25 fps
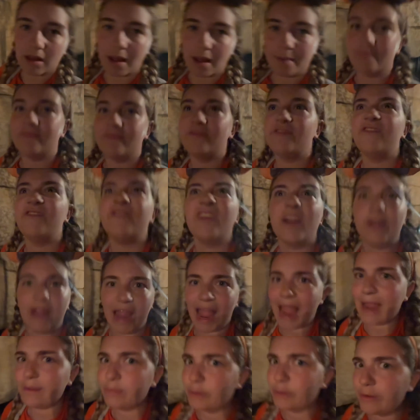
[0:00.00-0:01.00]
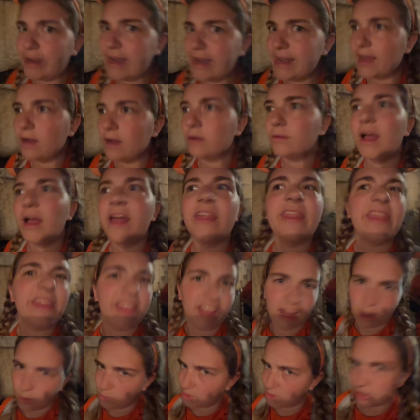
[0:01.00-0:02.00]
I'm very hyper right now. I
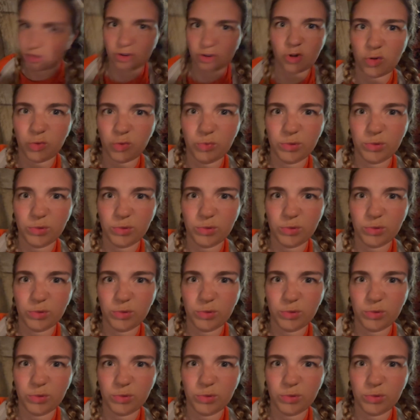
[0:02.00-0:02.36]
think it was the cold